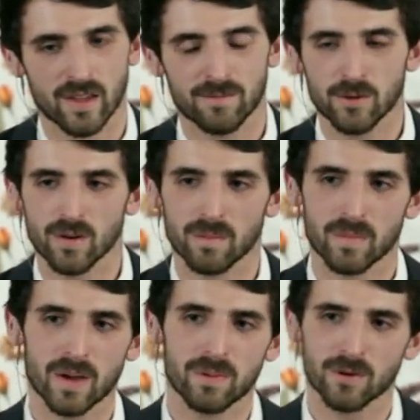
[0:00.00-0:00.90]
If you,
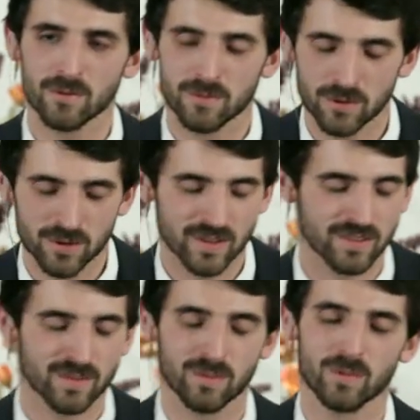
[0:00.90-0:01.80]
my appeal for you today
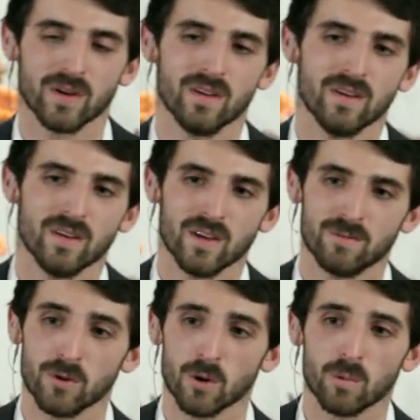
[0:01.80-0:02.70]
is a simple one.
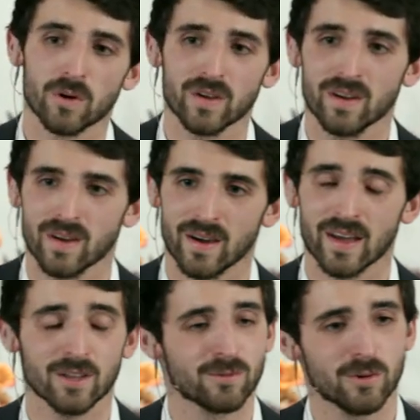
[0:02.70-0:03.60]
If you're willing,
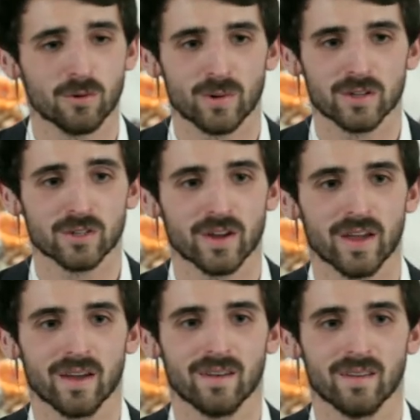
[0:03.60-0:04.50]
I'd ask for you to raise your
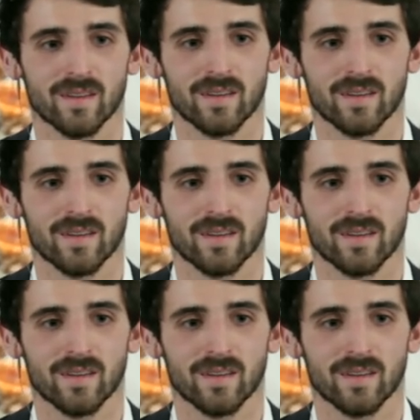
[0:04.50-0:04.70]
hand.